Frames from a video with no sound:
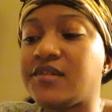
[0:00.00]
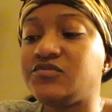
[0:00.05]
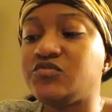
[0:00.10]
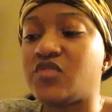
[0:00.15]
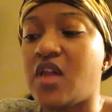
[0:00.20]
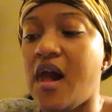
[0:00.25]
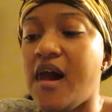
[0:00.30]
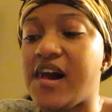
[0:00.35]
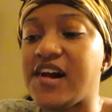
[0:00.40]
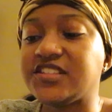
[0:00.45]

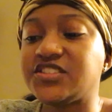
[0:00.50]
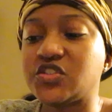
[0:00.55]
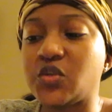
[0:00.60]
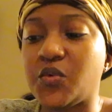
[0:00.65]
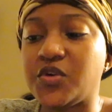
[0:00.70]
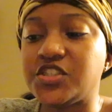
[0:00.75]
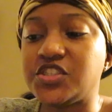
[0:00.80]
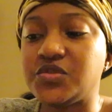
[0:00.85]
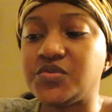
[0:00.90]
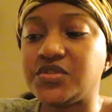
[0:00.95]
And I asked her
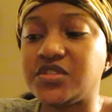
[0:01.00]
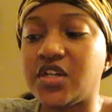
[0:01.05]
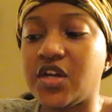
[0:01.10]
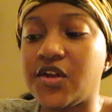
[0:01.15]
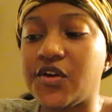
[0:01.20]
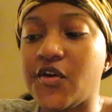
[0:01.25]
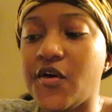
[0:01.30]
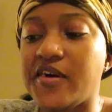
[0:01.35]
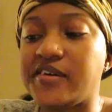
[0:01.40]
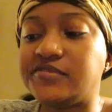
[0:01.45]
when she was
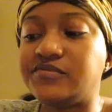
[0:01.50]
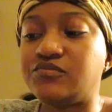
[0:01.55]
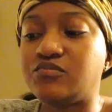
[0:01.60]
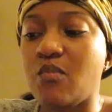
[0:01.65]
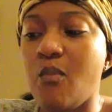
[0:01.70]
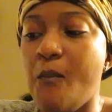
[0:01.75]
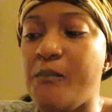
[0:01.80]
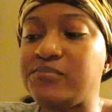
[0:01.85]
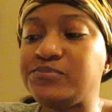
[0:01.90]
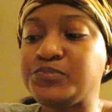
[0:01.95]
getting off.
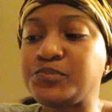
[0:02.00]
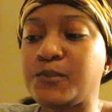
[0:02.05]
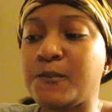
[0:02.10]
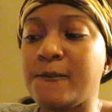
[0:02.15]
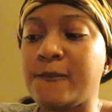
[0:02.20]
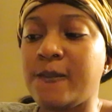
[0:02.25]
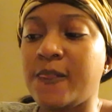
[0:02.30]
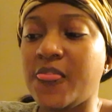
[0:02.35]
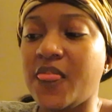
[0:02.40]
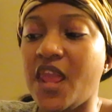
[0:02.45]

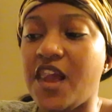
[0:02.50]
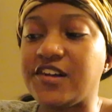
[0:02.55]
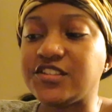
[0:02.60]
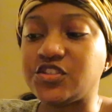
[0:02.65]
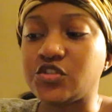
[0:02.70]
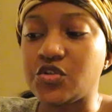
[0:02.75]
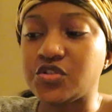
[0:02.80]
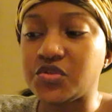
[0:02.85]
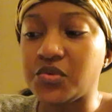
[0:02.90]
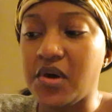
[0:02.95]
And I
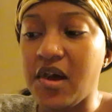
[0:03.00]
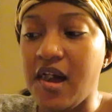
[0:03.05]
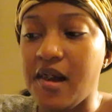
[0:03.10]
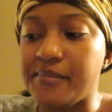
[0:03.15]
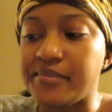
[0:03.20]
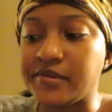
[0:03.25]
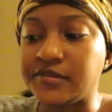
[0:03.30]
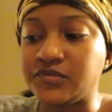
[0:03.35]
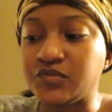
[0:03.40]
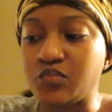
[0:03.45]
told her what
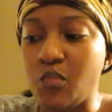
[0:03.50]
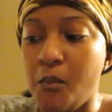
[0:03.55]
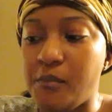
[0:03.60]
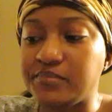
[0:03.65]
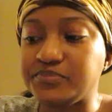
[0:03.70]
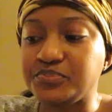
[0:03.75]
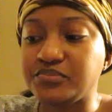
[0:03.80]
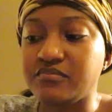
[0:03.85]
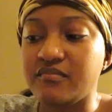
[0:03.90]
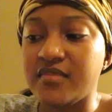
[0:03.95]
happened.
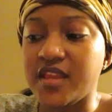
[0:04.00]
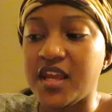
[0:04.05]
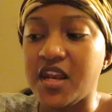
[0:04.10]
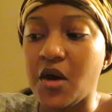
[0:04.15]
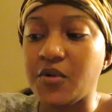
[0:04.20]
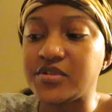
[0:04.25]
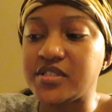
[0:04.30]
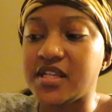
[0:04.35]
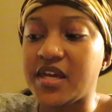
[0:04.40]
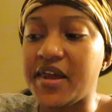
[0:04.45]
And
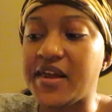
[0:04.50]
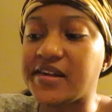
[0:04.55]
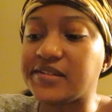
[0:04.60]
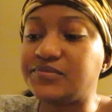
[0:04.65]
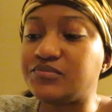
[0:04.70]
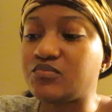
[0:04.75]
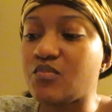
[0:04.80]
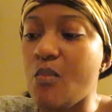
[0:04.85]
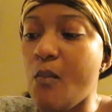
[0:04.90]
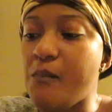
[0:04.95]
I was like,
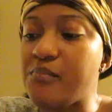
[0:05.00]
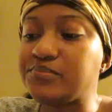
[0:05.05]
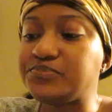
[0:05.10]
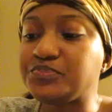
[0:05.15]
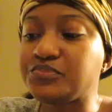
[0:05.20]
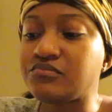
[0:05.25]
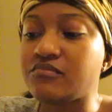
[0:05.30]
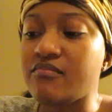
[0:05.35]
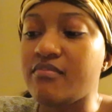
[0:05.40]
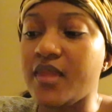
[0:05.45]

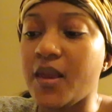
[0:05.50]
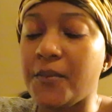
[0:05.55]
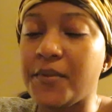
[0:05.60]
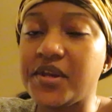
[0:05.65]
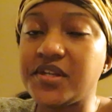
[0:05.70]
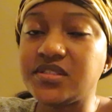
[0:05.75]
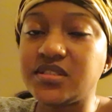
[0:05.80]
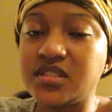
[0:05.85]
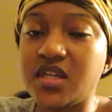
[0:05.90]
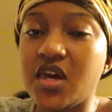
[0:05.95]
I'm
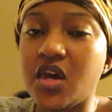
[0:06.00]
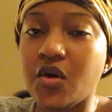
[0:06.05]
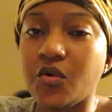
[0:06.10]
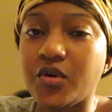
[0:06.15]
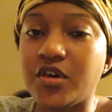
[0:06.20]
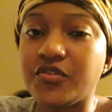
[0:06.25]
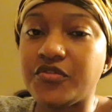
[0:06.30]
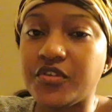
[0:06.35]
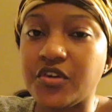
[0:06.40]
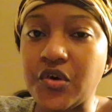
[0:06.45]
gonna sit here and
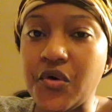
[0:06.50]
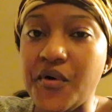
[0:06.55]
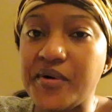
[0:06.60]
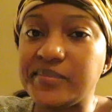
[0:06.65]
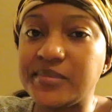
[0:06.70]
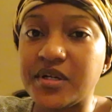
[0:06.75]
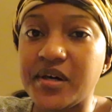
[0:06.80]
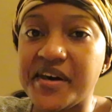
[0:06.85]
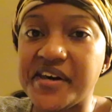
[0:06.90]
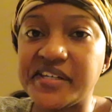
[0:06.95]
wait for you
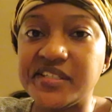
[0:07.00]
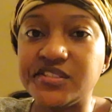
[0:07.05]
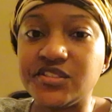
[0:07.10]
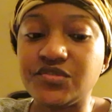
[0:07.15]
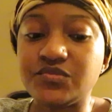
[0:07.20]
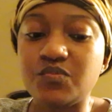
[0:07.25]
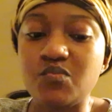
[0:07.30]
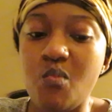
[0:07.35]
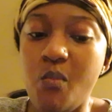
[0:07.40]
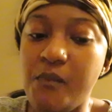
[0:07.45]
because
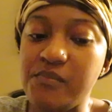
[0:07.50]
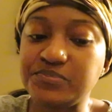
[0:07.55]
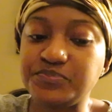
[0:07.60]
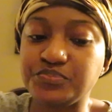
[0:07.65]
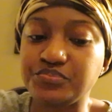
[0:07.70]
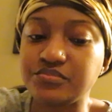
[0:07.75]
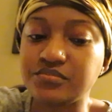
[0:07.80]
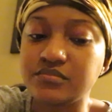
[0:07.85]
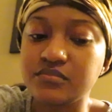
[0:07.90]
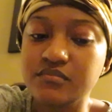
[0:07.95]

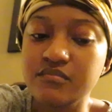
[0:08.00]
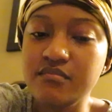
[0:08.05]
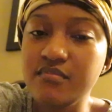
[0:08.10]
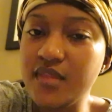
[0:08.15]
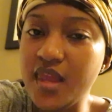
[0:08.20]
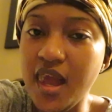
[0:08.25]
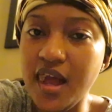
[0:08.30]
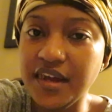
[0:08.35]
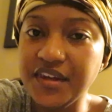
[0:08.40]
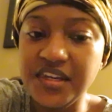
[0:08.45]

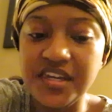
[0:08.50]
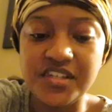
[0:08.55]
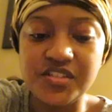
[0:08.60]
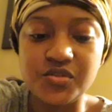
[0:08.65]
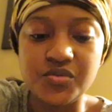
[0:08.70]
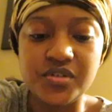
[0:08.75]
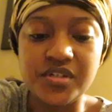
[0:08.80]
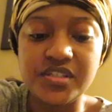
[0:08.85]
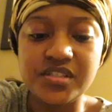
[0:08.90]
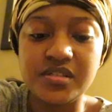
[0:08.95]
I can't
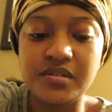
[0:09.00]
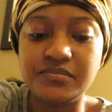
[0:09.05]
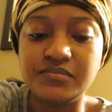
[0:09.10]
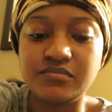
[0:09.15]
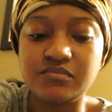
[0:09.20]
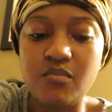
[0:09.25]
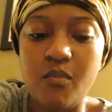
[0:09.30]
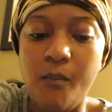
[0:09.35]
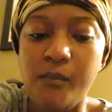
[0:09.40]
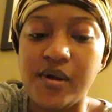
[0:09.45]
do this.
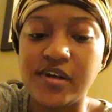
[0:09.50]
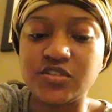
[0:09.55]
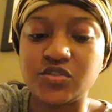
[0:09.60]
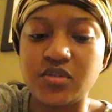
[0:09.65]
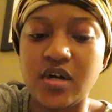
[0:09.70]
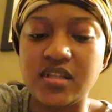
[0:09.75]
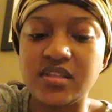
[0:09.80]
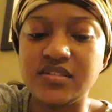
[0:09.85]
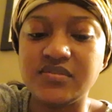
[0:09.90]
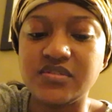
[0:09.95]
Mind
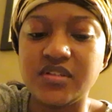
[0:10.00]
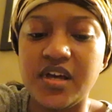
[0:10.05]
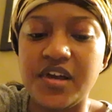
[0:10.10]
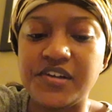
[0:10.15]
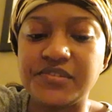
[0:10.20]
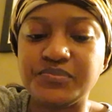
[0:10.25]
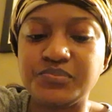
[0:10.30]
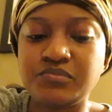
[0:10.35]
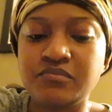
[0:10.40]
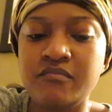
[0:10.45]
you, I live
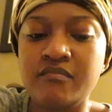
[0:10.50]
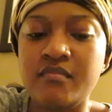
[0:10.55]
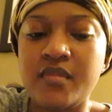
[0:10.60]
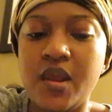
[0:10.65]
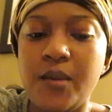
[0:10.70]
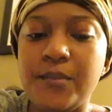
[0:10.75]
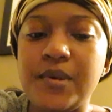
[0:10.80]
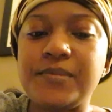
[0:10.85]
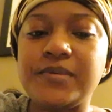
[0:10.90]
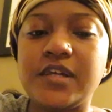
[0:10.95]
like
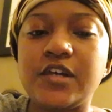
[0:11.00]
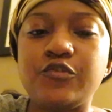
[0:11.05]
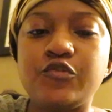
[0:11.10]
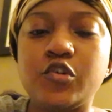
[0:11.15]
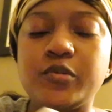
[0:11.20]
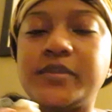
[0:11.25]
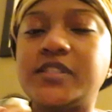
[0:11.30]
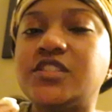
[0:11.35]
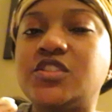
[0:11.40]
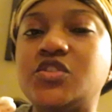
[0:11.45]
maybe like
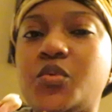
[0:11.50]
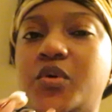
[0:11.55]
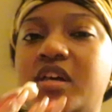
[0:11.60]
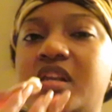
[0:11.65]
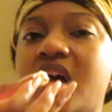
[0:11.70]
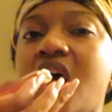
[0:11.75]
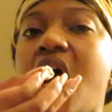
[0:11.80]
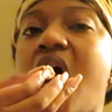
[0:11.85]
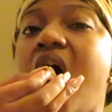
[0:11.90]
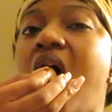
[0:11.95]
four minutes away
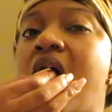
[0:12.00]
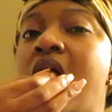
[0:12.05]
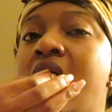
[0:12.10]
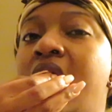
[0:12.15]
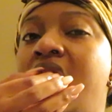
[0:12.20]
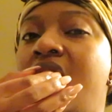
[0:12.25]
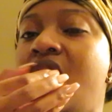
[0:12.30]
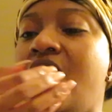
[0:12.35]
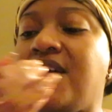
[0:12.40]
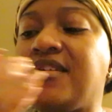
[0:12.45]
now.
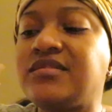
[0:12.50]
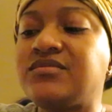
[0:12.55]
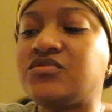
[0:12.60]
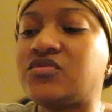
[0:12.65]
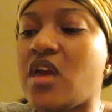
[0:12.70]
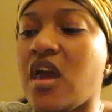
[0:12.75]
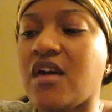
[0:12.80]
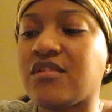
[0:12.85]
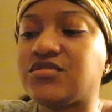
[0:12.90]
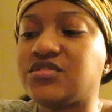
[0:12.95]

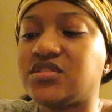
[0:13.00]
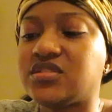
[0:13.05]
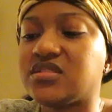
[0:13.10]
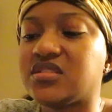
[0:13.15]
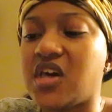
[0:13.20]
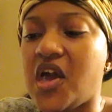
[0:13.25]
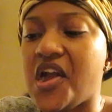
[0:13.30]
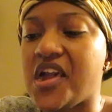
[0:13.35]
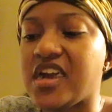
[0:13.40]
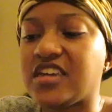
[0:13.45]
And I was just
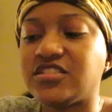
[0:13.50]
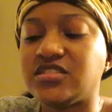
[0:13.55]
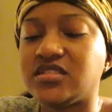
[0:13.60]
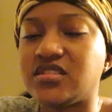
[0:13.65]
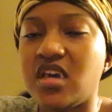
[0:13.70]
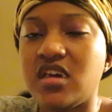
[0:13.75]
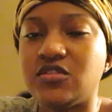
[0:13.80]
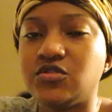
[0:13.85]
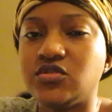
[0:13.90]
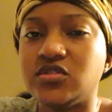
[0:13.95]
like, I just
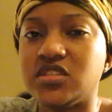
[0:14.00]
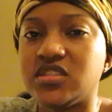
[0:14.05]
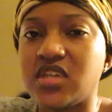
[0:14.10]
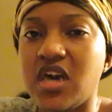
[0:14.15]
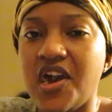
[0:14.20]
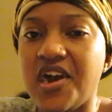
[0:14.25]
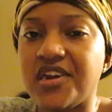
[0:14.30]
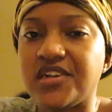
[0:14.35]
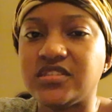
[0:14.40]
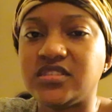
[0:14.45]
can't do this.
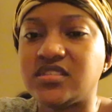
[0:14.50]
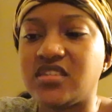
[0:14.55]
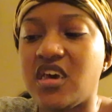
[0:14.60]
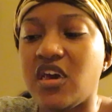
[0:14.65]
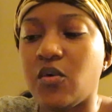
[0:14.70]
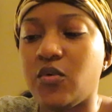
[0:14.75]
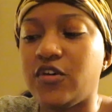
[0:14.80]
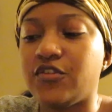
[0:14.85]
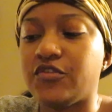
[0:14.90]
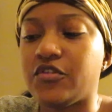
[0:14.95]
I gotta sit here
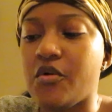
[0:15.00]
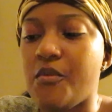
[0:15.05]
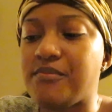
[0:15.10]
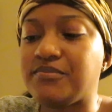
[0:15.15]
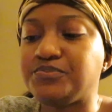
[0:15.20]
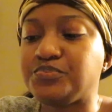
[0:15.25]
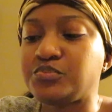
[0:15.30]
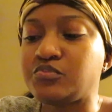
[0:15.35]
and wait for you.